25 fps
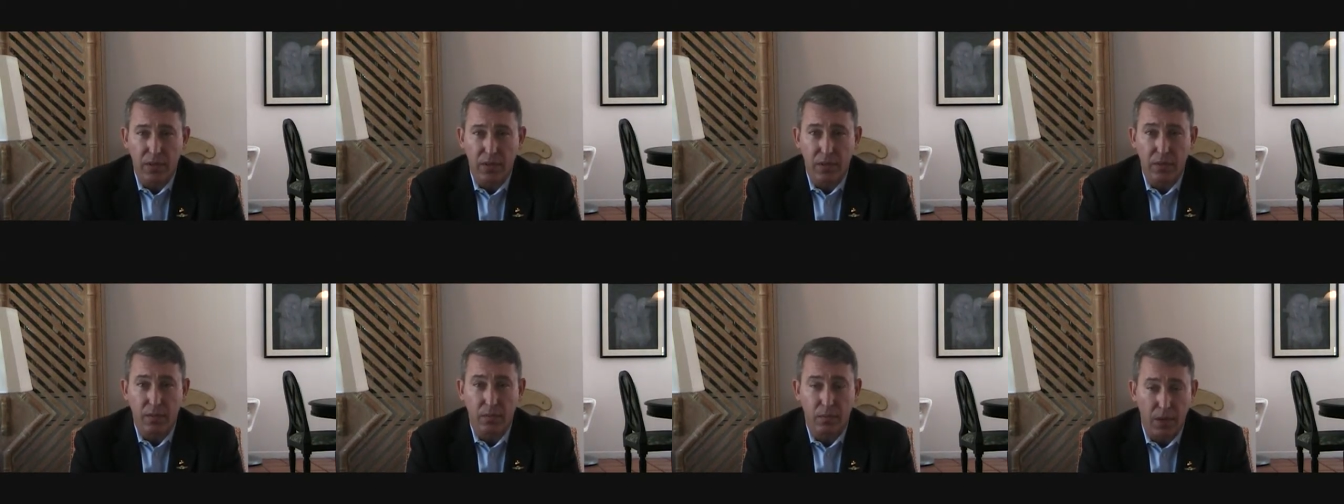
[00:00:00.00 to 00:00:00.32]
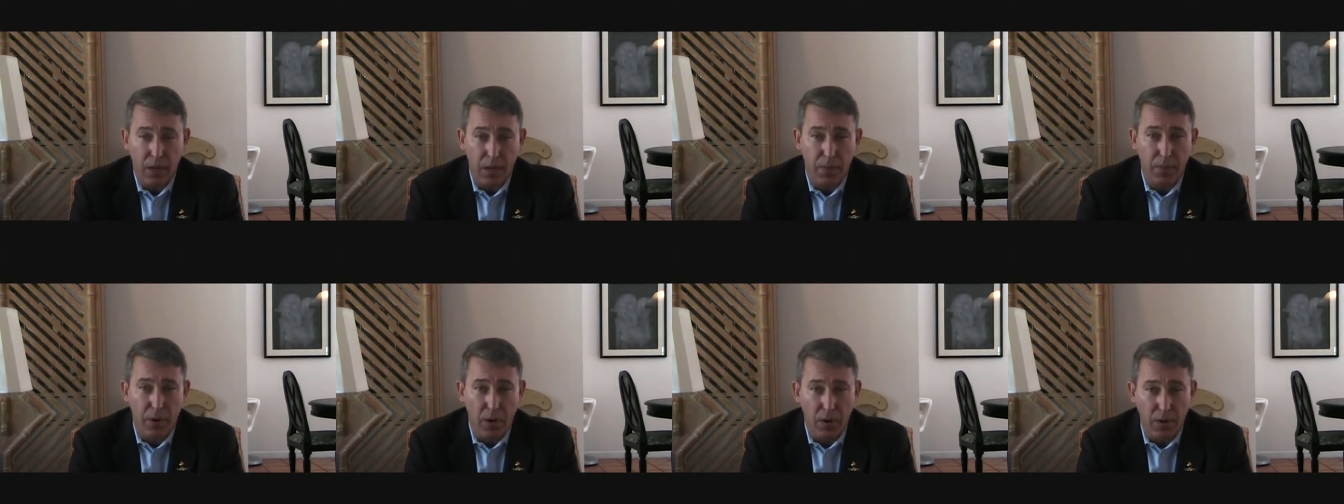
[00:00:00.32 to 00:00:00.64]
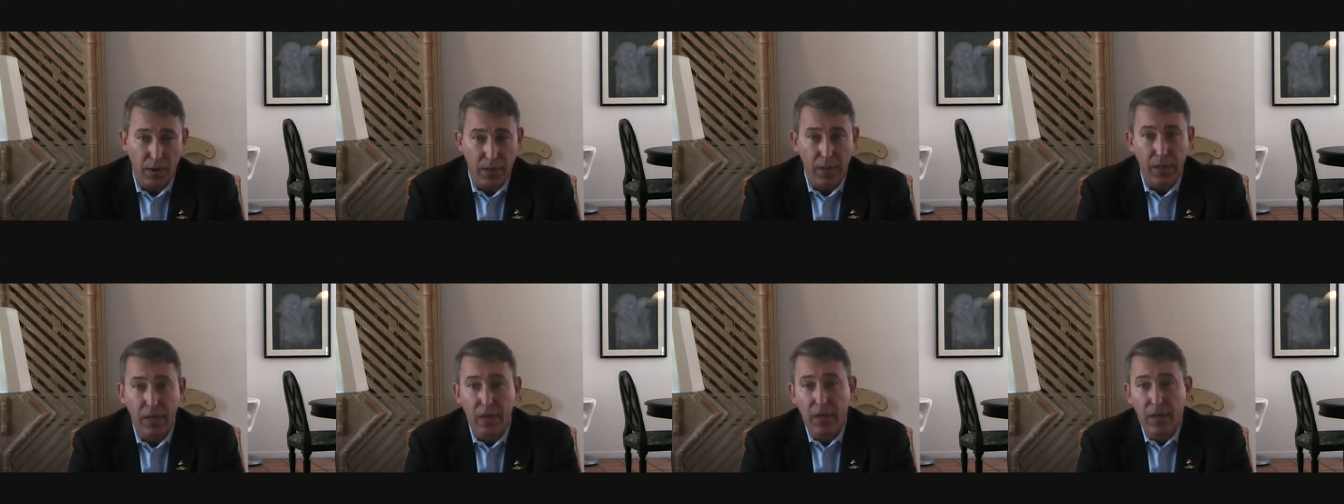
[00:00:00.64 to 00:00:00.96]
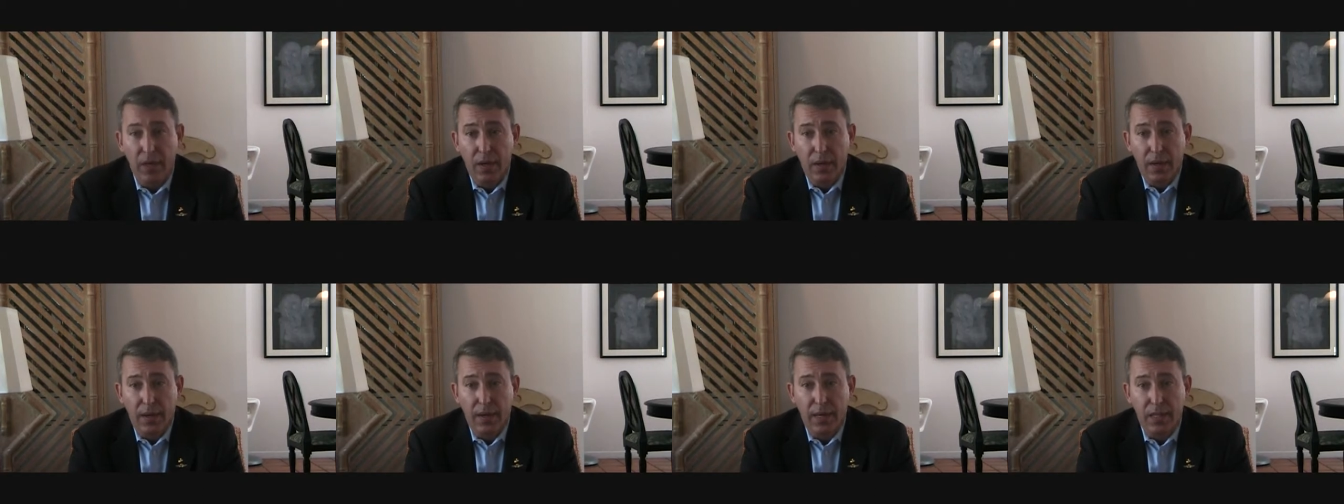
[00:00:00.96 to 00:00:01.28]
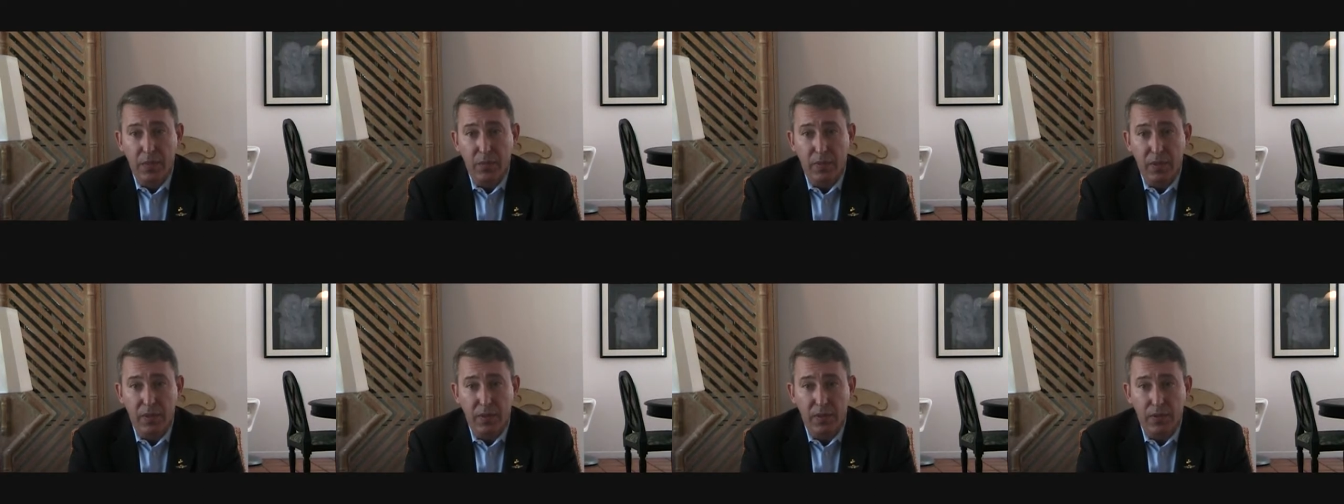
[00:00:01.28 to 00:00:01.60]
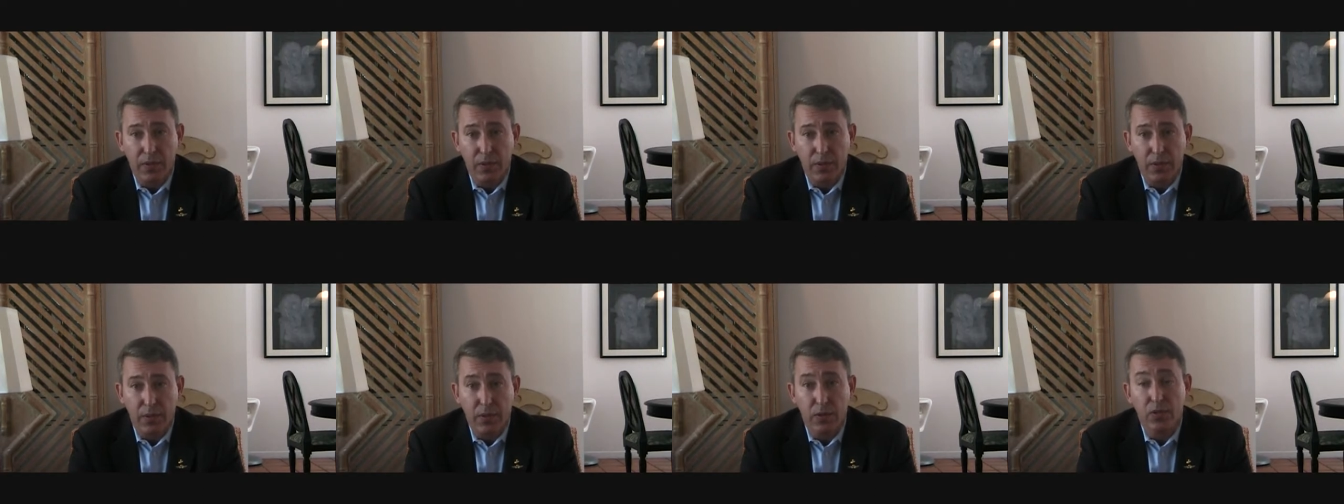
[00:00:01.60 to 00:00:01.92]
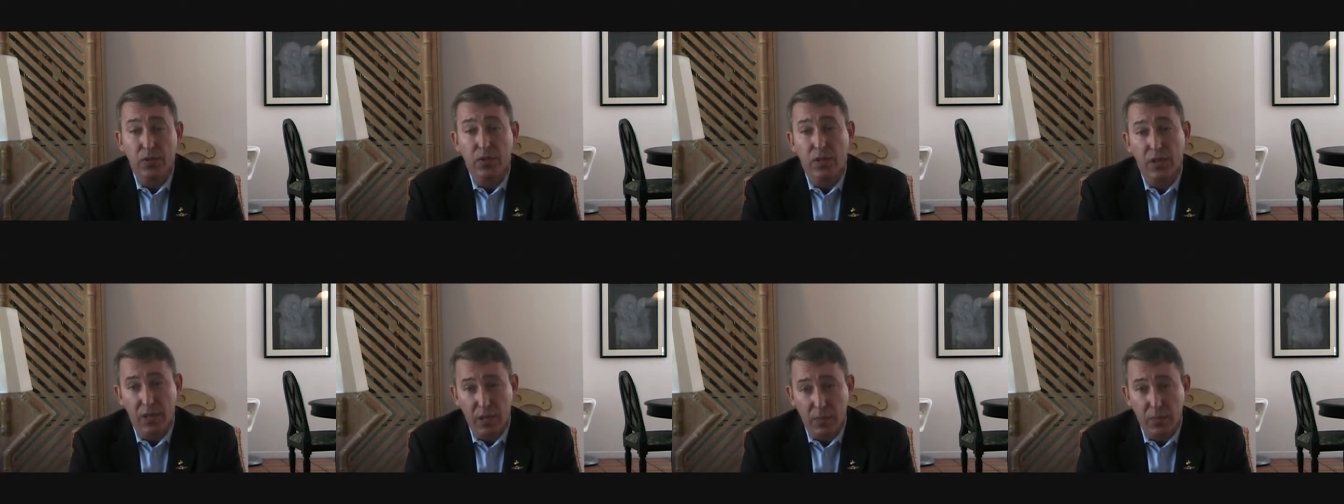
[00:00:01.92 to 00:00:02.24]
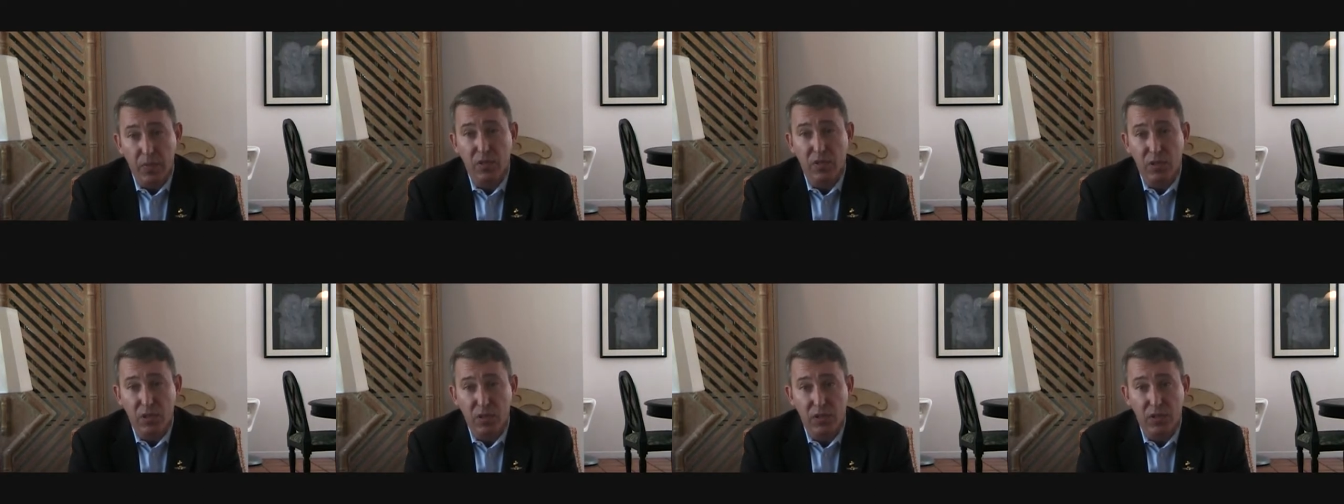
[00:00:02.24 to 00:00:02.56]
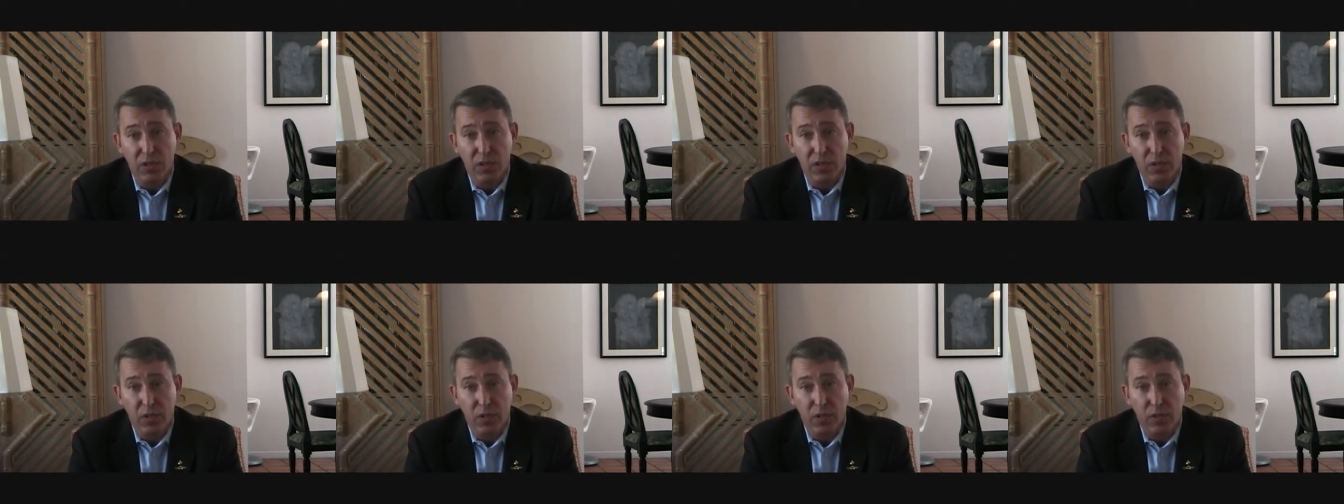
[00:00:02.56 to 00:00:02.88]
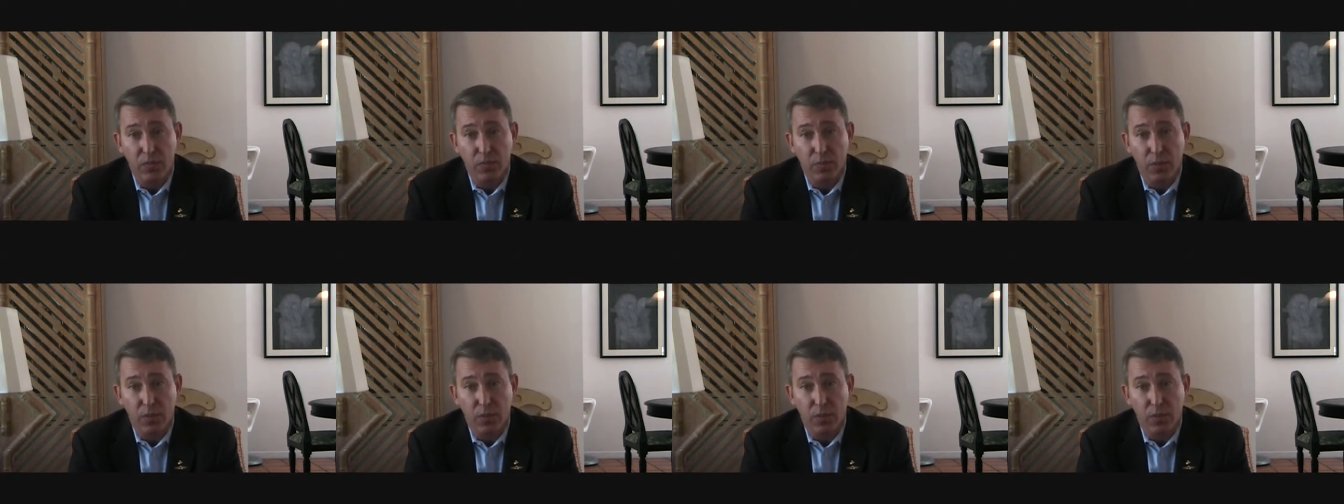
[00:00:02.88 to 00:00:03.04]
that my opponent has been using his position as